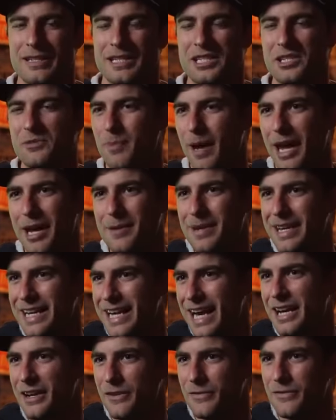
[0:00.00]
spammy
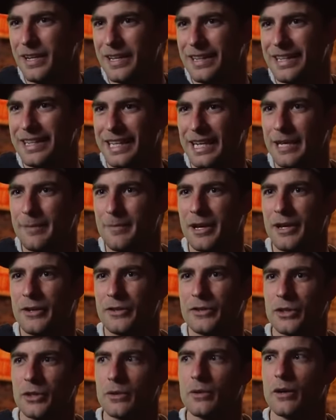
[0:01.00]
kind of feeling email
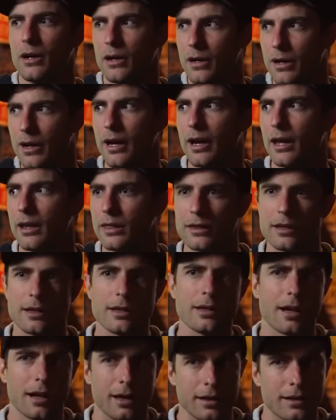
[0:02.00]
to, okay, I
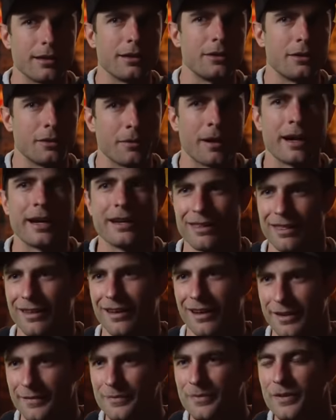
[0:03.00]
think I did the right
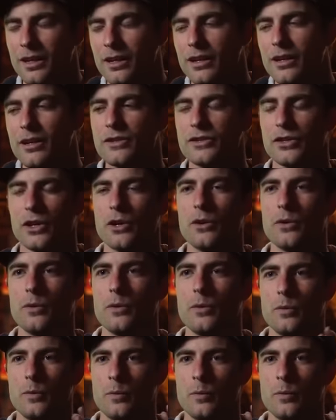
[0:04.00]
thing. So